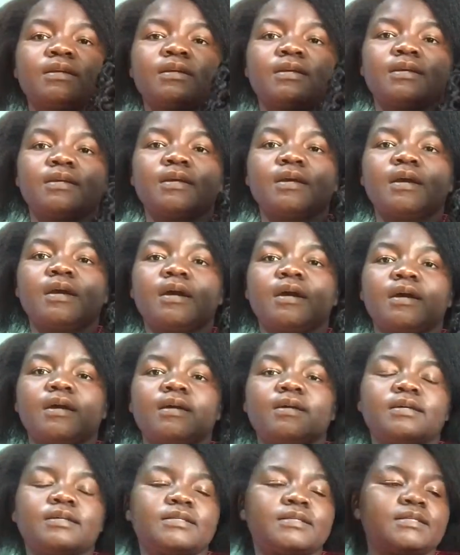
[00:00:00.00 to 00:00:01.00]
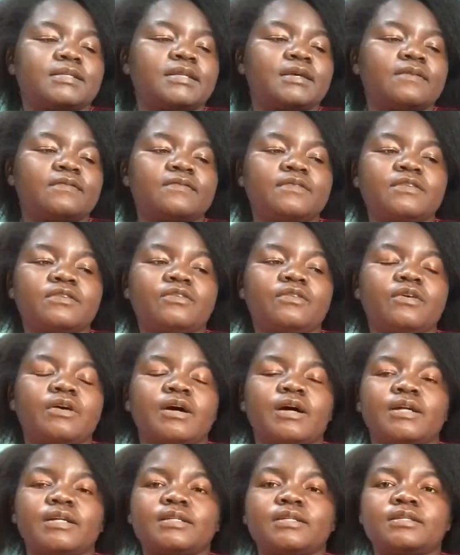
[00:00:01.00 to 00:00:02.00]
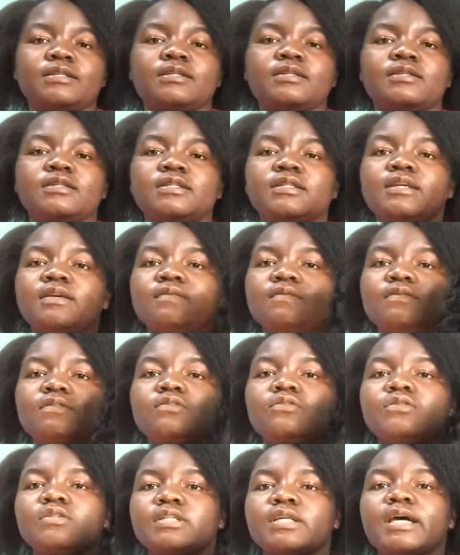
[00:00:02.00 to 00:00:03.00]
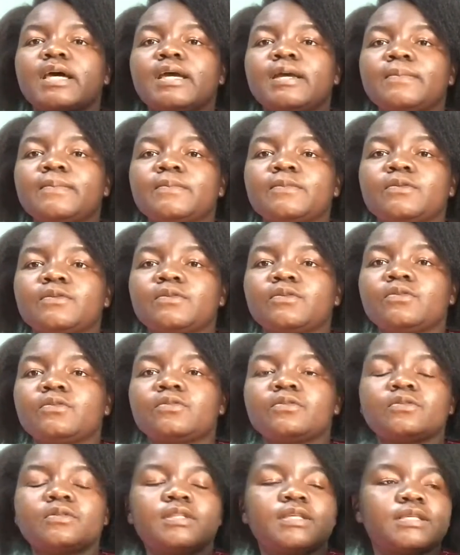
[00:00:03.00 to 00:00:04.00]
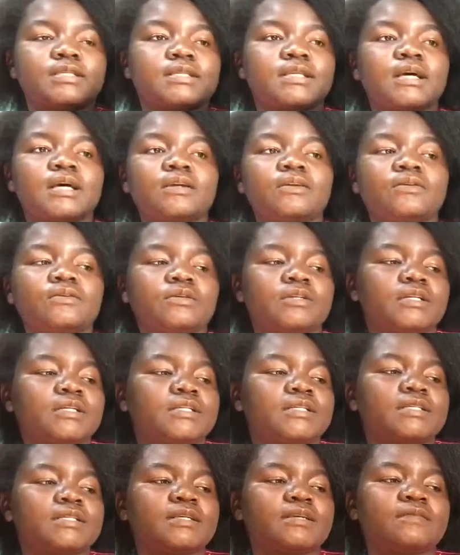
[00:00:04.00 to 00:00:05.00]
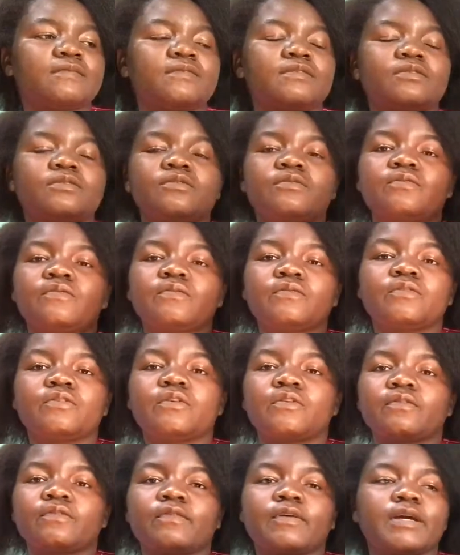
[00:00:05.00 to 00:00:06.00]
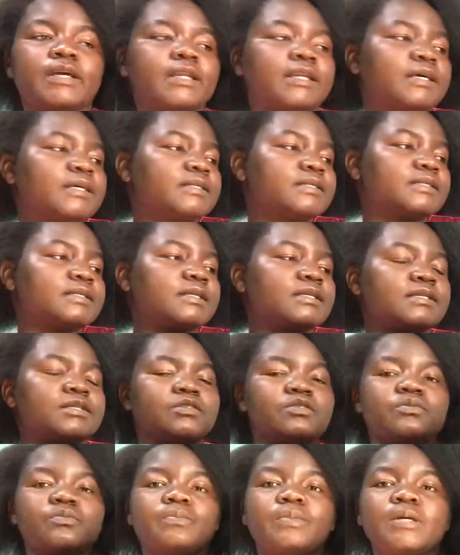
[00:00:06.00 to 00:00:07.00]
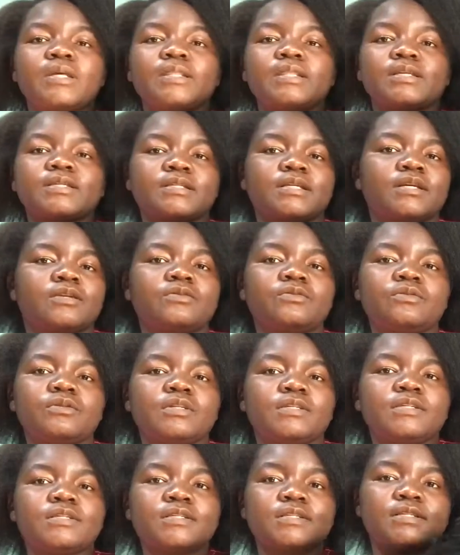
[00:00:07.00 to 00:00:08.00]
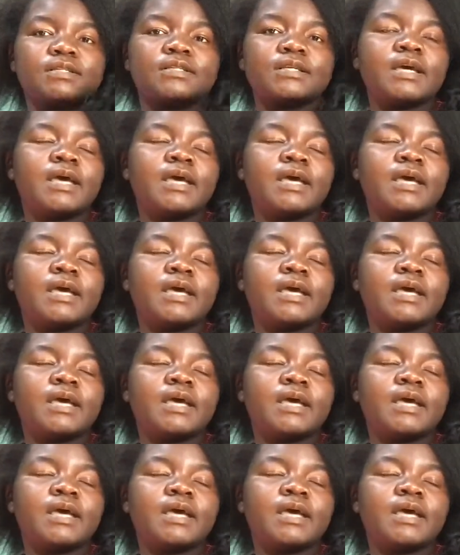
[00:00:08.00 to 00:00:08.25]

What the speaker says: Yeah, it saves you time to go to the salon. It saves you your finances to pay the salonists.